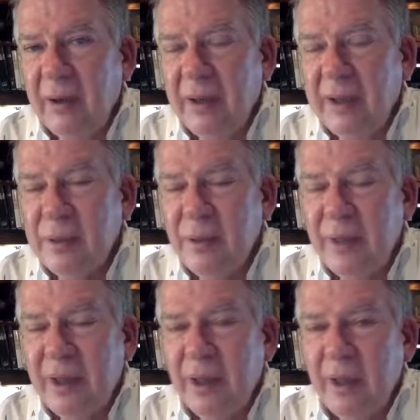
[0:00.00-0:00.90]
Hence, we
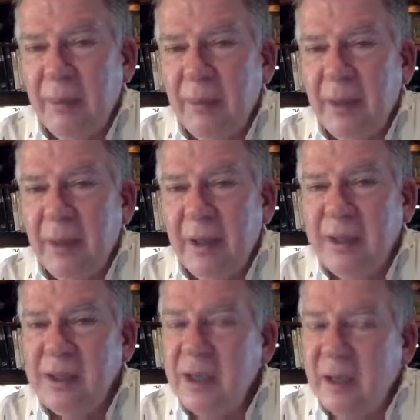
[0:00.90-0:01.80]
become
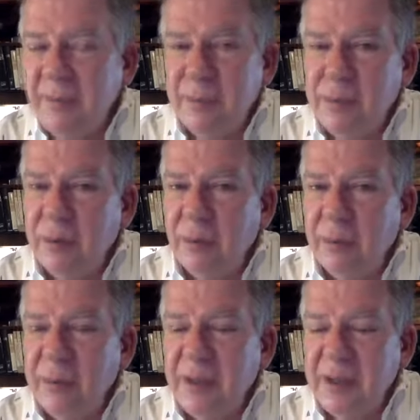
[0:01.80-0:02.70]
self
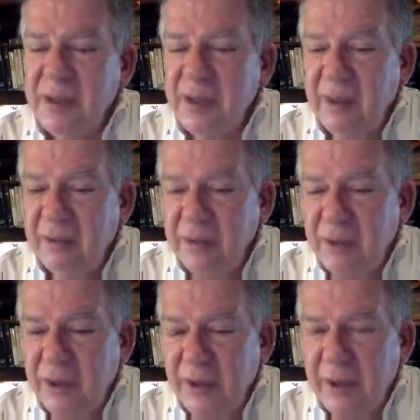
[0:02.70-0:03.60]
absorbed and self
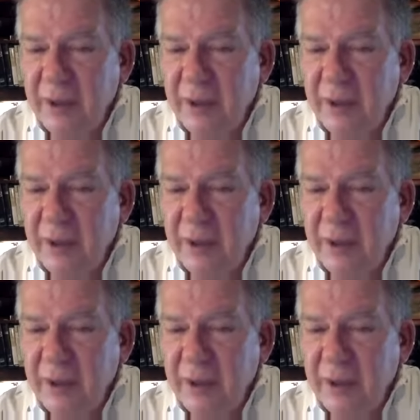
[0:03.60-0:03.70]
turned.